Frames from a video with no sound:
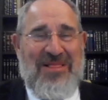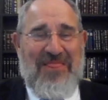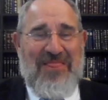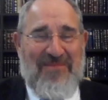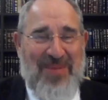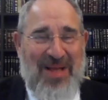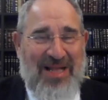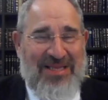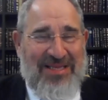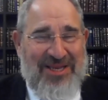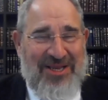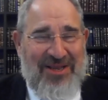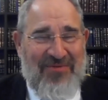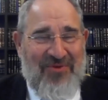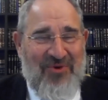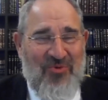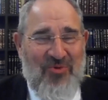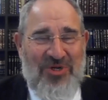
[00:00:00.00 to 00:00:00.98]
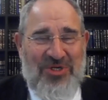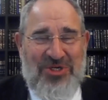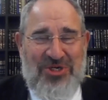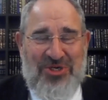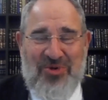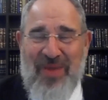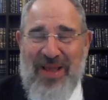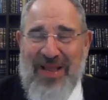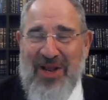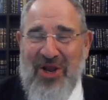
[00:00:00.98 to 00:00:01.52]
But if you wish to
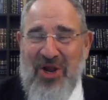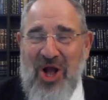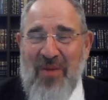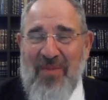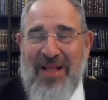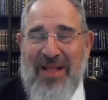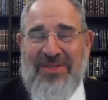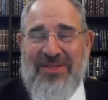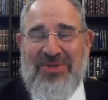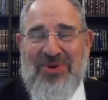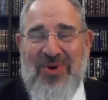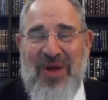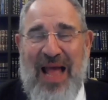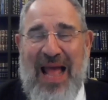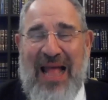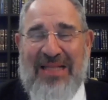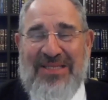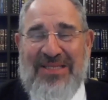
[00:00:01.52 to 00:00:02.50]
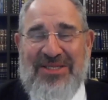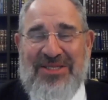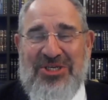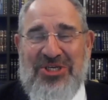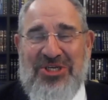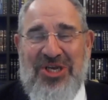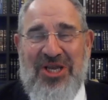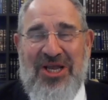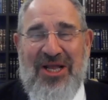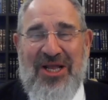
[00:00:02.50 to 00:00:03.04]
make a comment or add to the
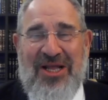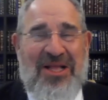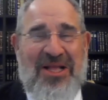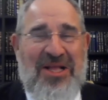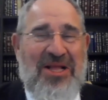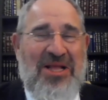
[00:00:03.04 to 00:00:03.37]
shir,